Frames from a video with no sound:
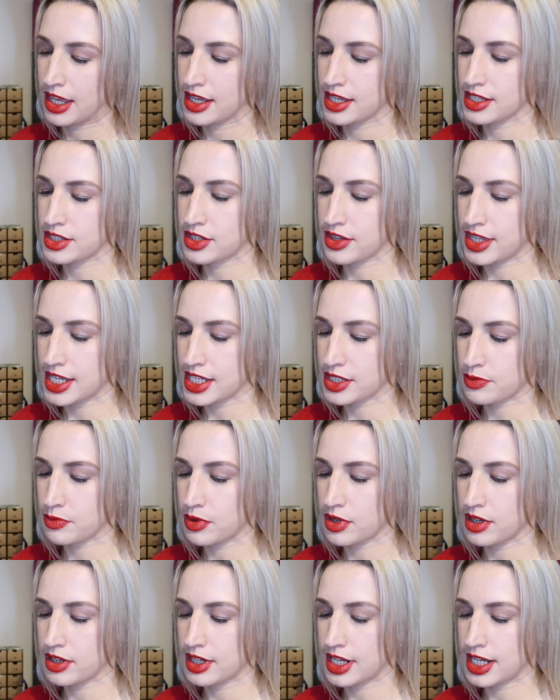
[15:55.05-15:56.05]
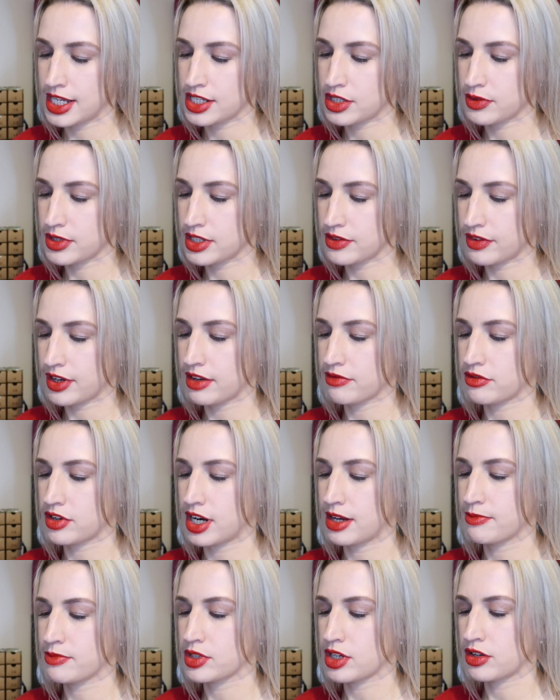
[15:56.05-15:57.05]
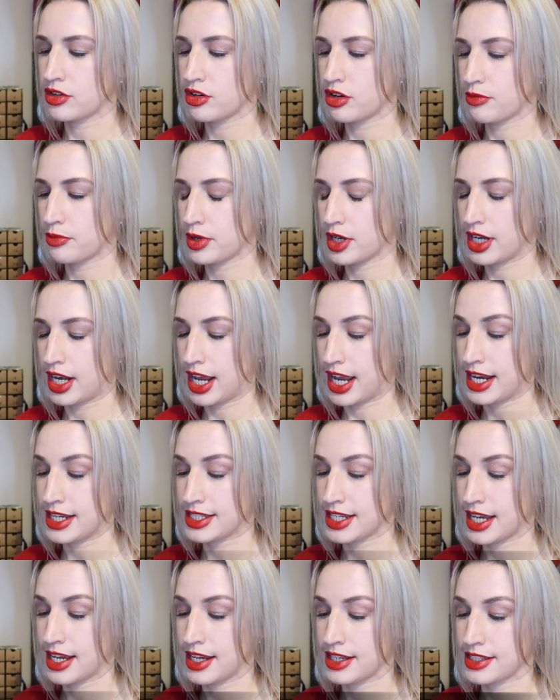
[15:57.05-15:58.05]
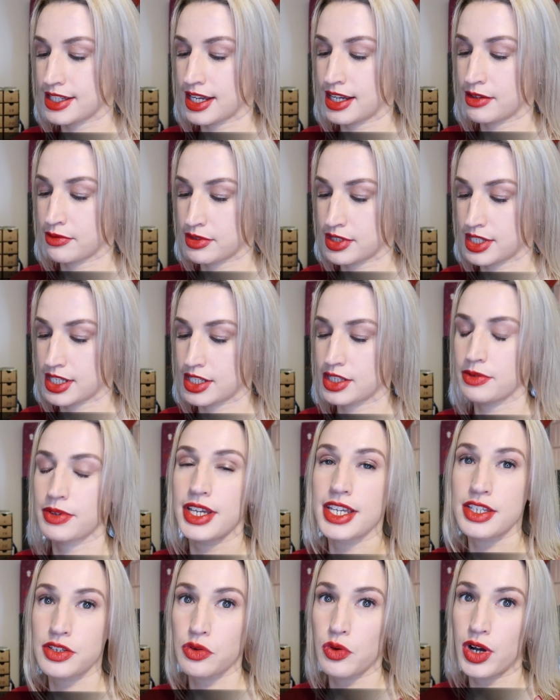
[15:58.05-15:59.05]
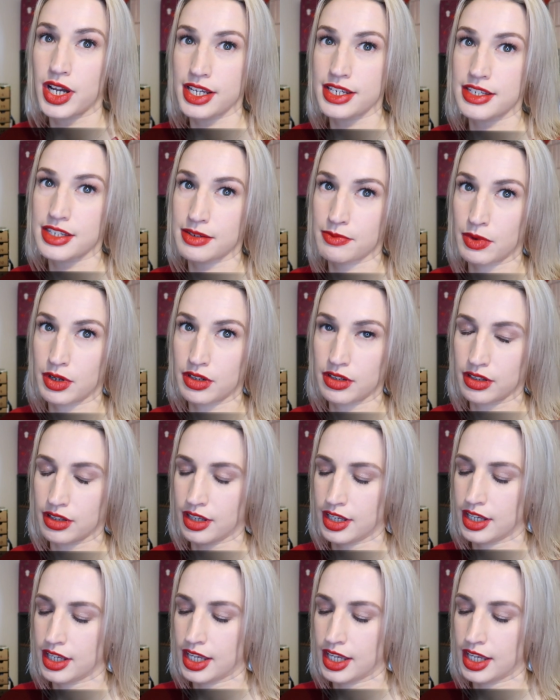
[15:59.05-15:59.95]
So this one is 25 grams or 0.88 ounces, so it is quite small.